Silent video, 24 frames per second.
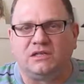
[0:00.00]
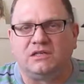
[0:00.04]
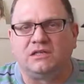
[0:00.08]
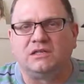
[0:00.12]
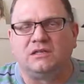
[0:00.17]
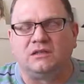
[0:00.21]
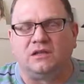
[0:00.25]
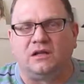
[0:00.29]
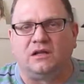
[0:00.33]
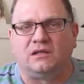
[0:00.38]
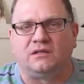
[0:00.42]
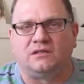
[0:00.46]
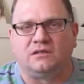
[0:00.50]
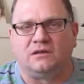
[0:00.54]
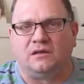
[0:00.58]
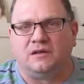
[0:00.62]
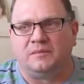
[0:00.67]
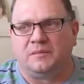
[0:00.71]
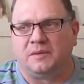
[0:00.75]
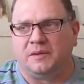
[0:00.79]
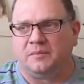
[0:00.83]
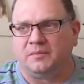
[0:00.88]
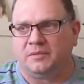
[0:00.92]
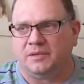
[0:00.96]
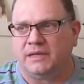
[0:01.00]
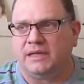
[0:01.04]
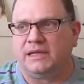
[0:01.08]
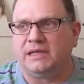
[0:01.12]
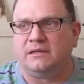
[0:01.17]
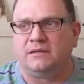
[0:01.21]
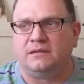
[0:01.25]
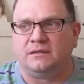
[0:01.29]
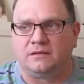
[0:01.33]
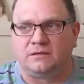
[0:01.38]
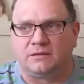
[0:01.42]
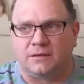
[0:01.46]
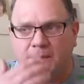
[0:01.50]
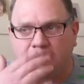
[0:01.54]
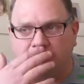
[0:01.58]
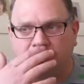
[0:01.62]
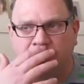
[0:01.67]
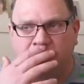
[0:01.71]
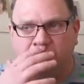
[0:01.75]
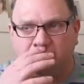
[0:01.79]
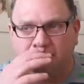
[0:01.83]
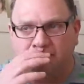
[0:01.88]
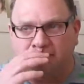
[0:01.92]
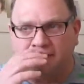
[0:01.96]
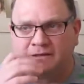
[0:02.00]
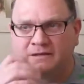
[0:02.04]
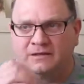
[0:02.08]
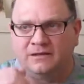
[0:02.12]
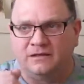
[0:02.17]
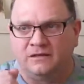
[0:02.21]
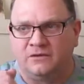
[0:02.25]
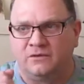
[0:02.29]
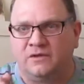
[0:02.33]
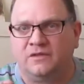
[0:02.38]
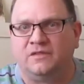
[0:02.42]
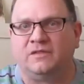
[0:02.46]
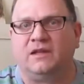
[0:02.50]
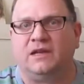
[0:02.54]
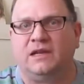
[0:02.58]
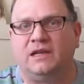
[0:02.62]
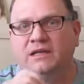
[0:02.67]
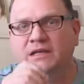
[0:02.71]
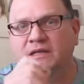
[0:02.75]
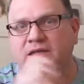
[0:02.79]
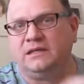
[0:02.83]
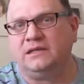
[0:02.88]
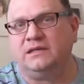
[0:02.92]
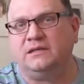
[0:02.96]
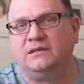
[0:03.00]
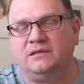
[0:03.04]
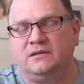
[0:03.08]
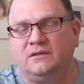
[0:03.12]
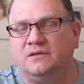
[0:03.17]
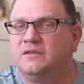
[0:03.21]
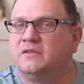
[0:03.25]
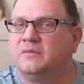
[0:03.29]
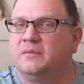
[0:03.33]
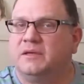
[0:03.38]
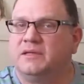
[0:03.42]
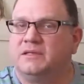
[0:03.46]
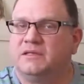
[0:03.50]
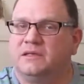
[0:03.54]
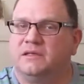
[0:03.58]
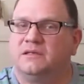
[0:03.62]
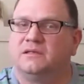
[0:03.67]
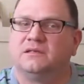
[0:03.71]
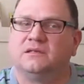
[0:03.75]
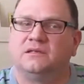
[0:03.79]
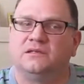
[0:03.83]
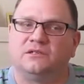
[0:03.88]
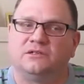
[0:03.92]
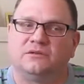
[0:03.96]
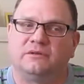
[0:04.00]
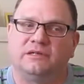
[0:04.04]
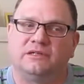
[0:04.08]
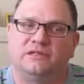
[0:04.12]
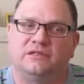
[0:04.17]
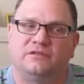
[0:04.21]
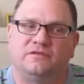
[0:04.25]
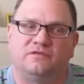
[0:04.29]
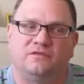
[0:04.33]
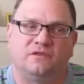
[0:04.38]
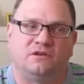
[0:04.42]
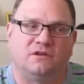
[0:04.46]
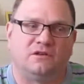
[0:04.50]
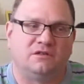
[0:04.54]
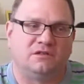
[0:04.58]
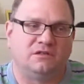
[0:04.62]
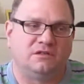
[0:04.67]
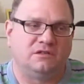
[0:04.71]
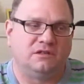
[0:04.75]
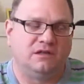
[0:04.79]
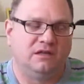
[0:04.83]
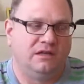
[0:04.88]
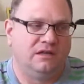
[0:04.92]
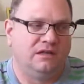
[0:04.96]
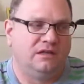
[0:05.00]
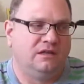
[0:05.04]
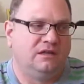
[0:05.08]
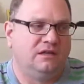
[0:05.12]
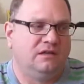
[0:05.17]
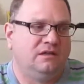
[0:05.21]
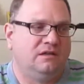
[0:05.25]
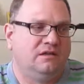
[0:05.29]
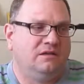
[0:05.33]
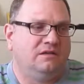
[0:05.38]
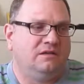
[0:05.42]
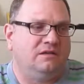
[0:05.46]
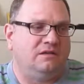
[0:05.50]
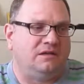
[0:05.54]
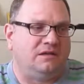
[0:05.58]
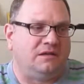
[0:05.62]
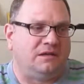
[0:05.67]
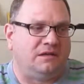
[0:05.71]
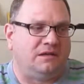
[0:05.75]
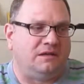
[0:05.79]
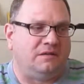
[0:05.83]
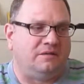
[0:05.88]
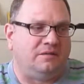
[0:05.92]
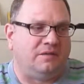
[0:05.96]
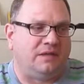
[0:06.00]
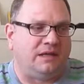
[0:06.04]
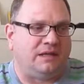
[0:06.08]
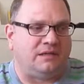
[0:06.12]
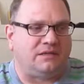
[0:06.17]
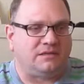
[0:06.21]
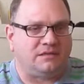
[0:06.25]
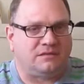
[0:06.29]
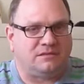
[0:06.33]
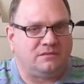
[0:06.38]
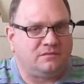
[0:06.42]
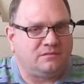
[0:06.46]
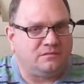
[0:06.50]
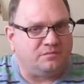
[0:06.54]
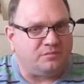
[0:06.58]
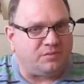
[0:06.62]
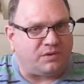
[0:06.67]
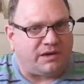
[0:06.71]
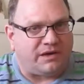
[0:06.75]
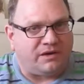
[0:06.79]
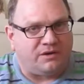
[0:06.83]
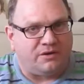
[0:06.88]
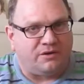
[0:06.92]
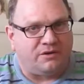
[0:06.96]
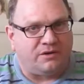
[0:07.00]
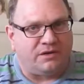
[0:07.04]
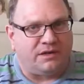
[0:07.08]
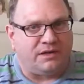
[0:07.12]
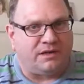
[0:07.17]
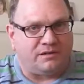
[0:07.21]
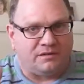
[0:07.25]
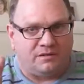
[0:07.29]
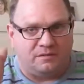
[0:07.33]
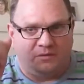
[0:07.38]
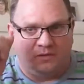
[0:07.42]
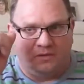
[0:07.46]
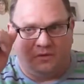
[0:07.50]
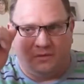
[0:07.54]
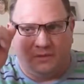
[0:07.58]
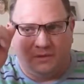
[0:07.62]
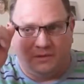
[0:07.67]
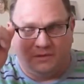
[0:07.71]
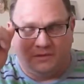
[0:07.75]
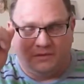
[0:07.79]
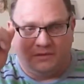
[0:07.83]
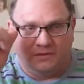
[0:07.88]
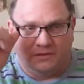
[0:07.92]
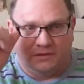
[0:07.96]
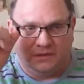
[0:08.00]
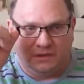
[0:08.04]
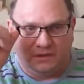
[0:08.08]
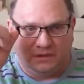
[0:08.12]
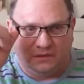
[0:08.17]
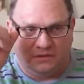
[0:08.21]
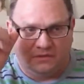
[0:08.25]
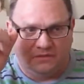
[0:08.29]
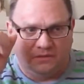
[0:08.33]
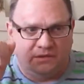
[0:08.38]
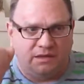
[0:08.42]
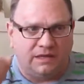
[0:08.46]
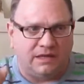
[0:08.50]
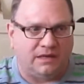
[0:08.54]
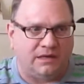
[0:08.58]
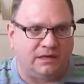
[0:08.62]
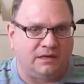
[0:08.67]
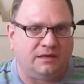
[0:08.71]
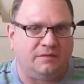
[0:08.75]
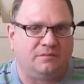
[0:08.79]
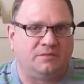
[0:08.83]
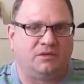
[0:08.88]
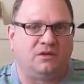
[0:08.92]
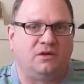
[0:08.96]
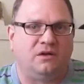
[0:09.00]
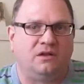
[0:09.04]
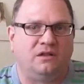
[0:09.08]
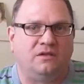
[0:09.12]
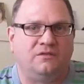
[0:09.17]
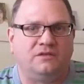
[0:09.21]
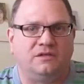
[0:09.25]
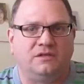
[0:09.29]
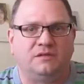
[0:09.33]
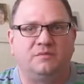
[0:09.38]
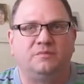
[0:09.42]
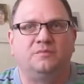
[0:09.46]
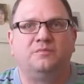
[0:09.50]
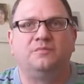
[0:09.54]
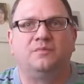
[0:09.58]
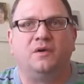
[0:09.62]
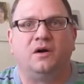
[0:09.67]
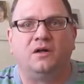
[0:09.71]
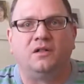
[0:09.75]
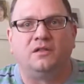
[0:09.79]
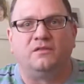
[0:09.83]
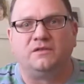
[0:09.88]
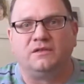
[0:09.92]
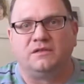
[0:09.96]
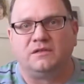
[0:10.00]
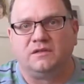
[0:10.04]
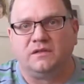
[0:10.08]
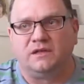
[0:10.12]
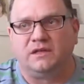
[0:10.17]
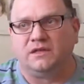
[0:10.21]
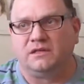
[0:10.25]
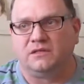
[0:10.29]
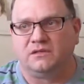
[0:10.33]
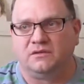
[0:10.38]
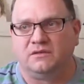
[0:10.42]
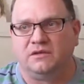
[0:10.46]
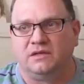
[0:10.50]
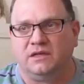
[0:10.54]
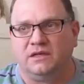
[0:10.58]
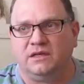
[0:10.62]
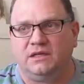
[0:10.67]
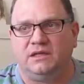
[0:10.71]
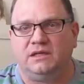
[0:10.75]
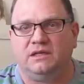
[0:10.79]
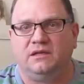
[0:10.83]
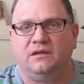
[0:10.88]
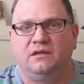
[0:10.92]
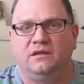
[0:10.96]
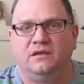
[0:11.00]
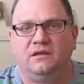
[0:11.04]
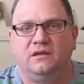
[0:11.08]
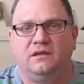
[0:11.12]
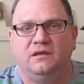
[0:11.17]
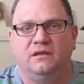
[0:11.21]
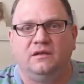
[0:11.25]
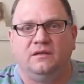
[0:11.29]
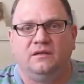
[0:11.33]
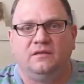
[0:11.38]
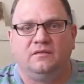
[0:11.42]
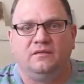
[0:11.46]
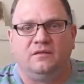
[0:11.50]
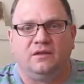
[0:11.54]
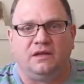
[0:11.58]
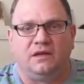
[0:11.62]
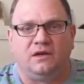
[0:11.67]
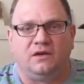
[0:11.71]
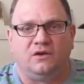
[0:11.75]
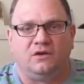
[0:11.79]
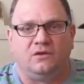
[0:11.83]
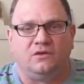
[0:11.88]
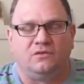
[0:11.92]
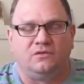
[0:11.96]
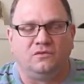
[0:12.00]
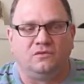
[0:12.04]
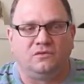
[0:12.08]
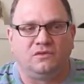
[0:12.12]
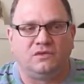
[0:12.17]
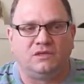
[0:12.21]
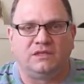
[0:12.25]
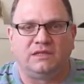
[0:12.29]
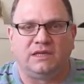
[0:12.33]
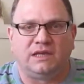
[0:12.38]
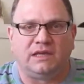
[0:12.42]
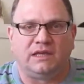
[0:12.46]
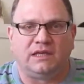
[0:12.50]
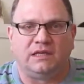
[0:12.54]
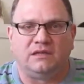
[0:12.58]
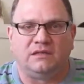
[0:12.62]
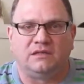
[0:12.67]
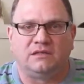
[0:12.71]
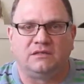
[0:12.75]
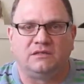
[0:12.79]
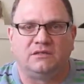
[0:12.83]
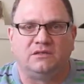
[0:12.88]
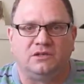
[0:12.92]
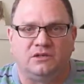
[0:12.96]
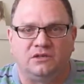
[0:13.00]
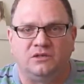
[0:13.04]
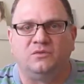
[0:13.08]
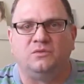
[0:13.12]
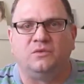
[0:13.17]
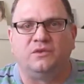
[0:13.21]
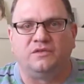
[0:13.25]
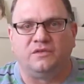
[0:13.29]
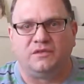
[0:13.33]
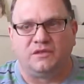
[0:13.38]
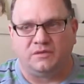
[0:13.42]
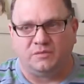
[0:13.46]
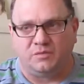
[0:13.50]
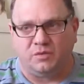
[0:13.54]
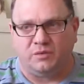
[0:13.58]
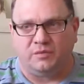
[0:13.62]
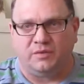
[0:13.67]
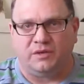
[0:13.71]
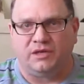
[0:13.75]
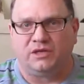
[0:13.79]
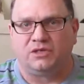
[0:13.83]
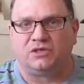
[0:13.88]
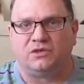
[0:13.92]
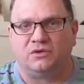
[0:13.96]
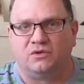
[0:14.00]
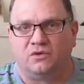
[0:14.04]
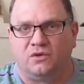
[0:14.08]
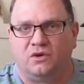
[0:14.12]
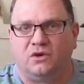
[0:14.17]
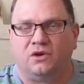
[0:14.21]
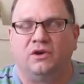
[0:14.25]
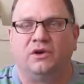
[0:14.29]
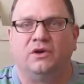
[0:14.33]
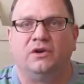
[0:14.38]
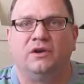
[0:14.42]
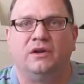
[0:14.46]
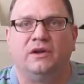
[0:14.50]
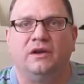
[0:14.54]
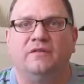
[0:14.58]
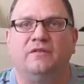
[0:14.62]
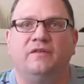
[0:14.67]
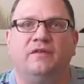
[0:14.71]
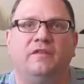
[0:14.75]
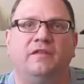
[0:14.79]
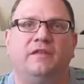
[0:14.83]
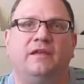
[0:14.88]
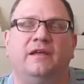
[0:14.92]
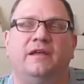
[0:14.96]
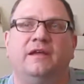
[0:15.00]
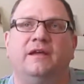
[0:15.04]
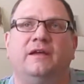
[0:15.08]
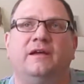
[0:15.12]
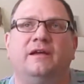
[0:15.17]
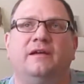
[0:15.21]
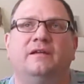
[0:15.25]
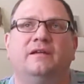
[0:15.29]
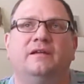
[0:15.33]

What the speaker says: just lots on my plate. There's lots for me to deal with, and I need to deal with my son's situation first. That's priority at the moment. You know, getting into all of his things so that he, you know, stays good with his probation order and everything.